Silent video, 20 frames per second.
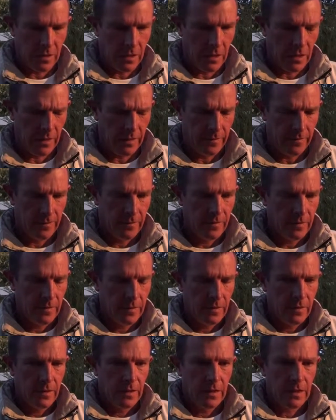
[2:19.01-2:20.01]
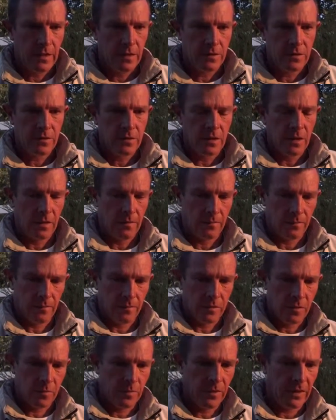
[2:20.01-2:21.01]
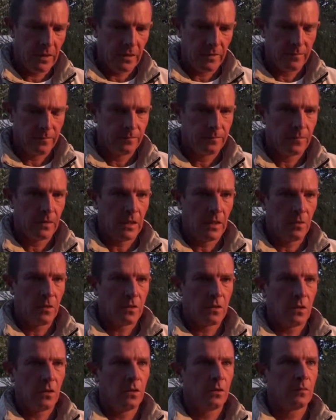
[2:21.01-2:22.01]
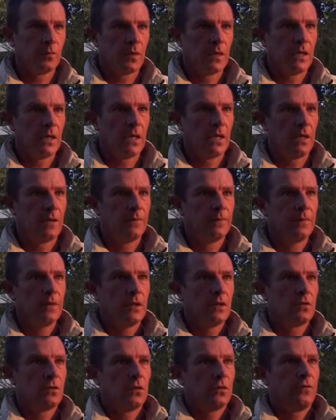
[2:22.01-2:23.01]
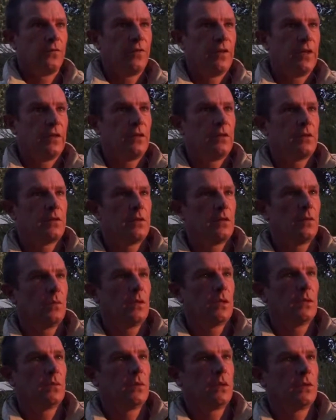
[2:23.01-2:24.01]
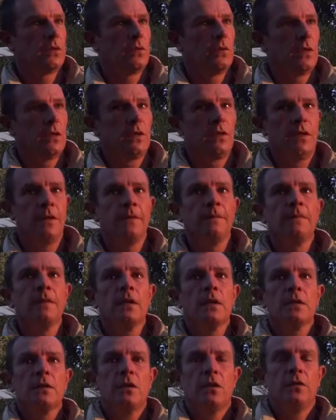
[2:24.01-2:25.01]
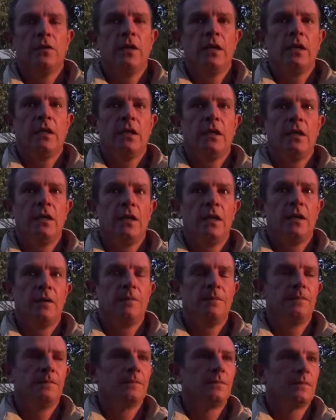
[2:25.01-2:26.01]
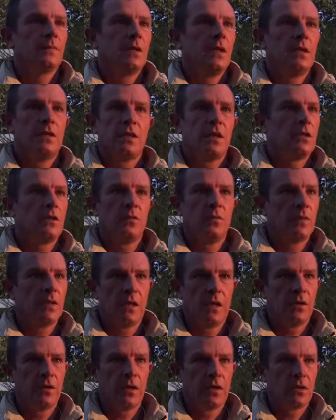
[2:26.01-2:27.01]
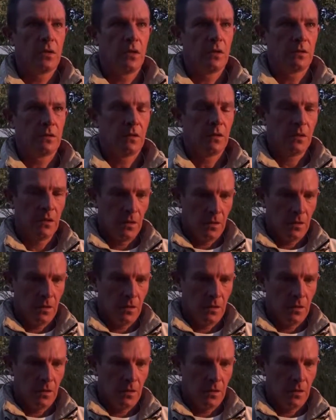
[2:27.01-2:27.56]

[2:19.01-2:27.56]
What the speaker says: guy his spear, but he was an old Madala. He's got feathers and what on it. So then he said to me, no, you can't.